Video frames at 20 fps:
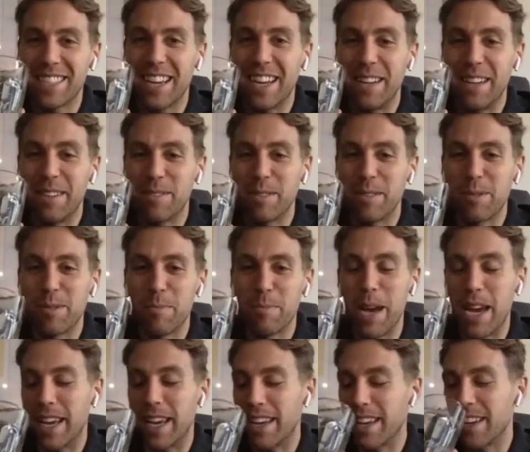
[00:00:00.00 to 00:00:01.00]
kind of what we're
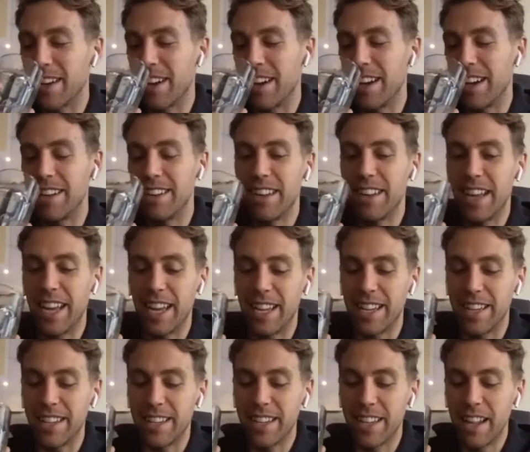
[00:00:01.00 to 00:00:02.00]
banking on.
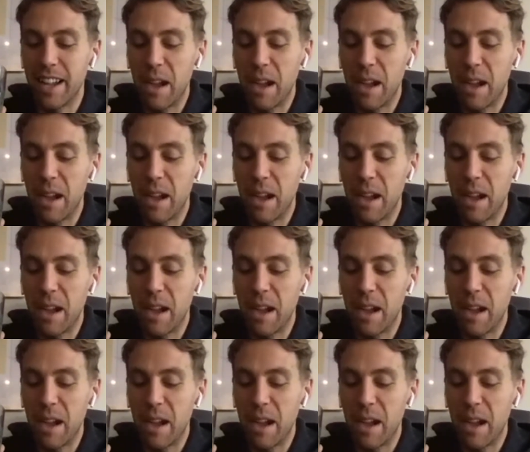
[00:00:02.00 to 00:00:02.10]
And